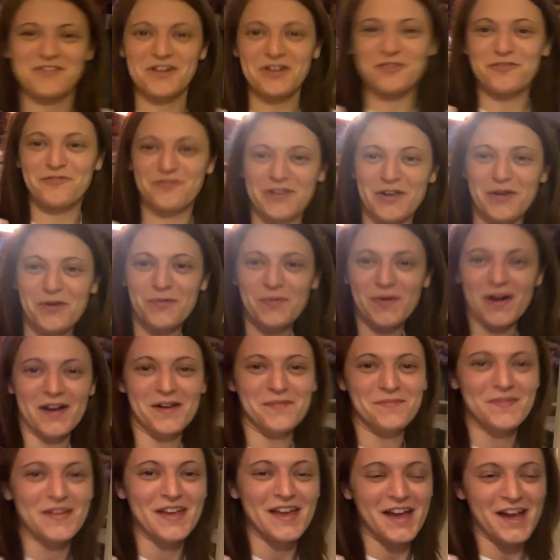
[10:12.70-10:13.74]
had a few,
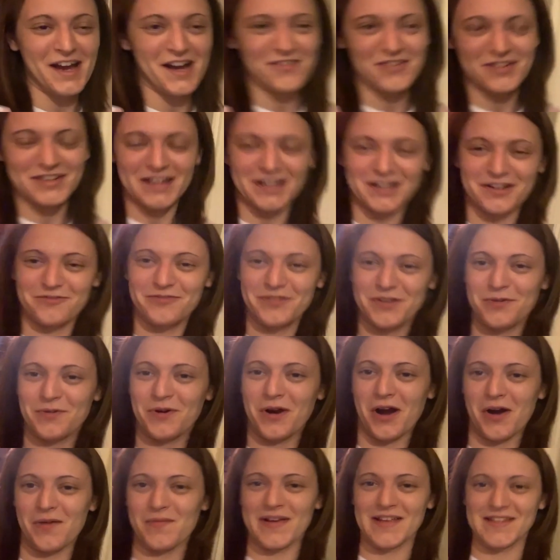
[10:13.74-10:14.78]
um, I've had like a few
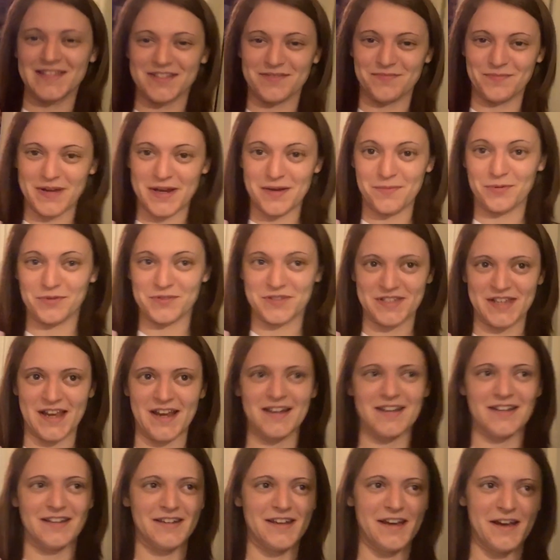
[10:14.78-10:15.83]
comments of people
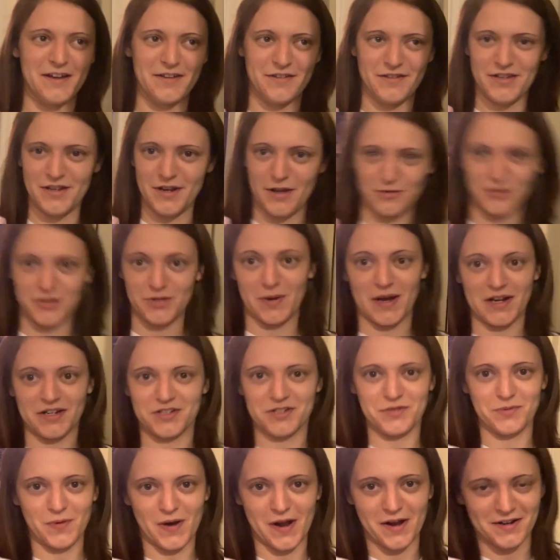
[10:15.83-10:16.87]
saying, uh, you know, do you
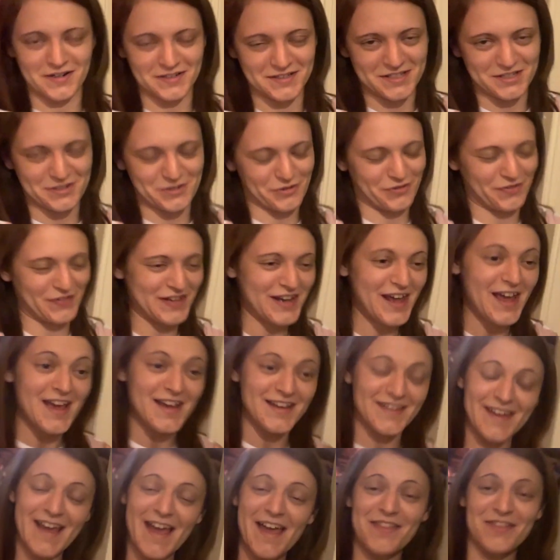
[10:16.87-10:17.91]
actually work and stuff? And
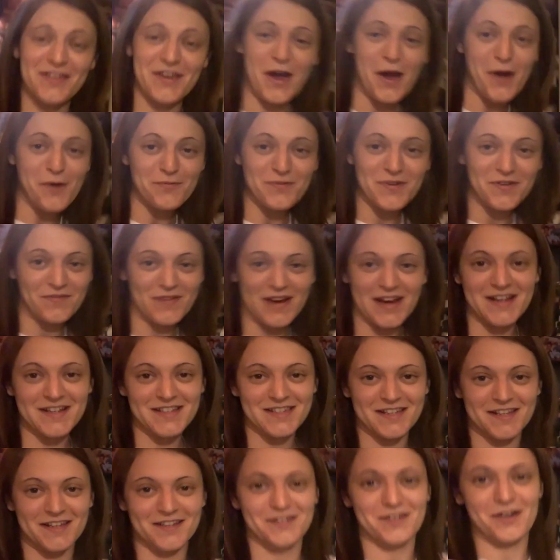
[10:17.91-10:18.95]
yeah, the only
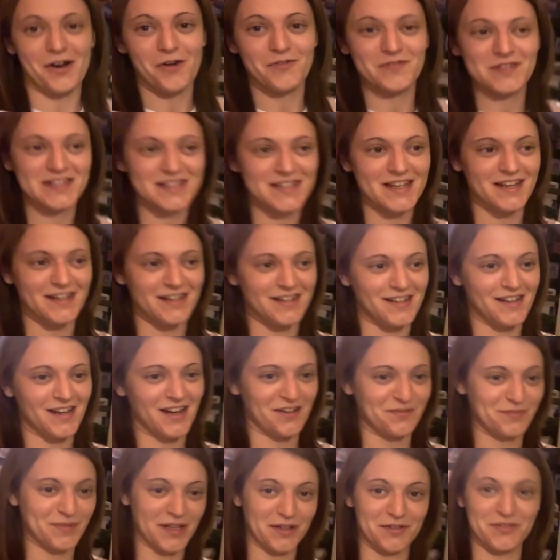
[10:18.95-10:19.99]
reason, obviously,
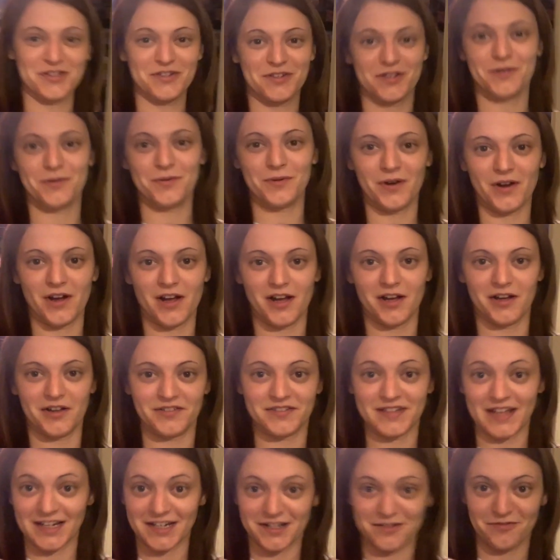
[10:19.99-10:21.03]
I've been able to do uh,
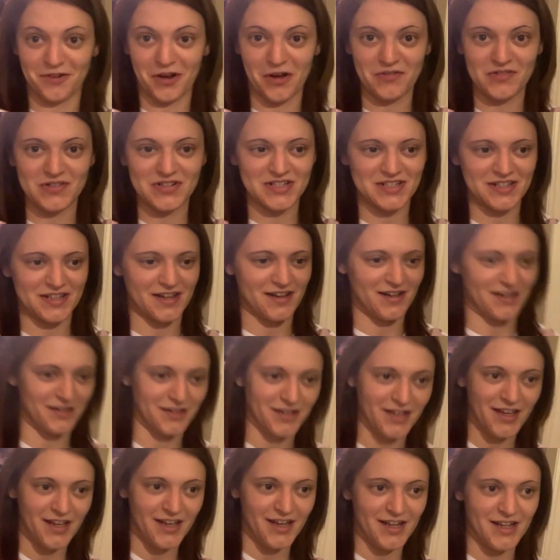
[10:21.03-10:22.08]
daily vlogs uh,
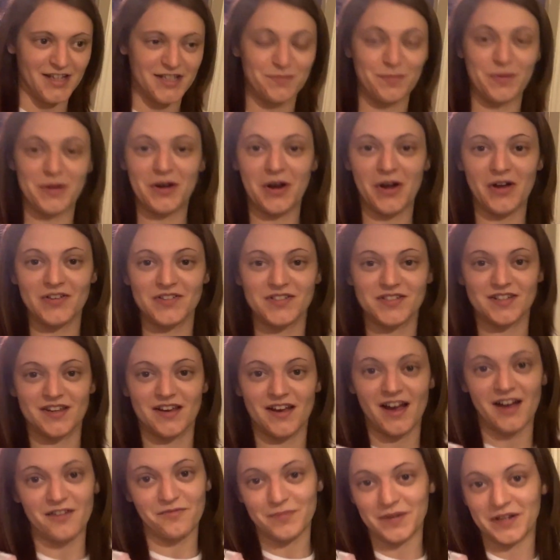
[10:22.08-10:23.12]
is because
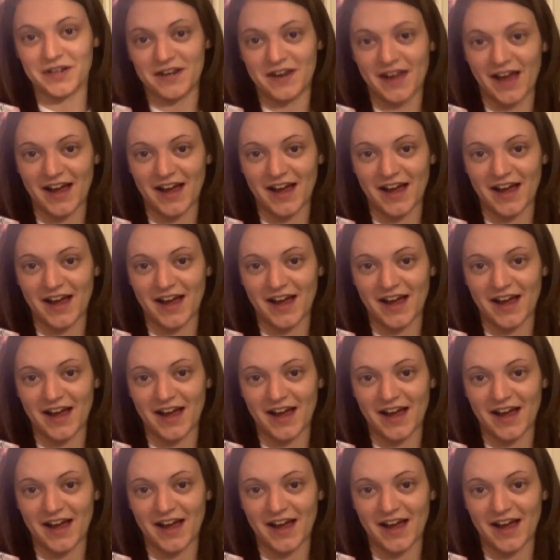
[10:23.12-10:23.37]
uh, I've been in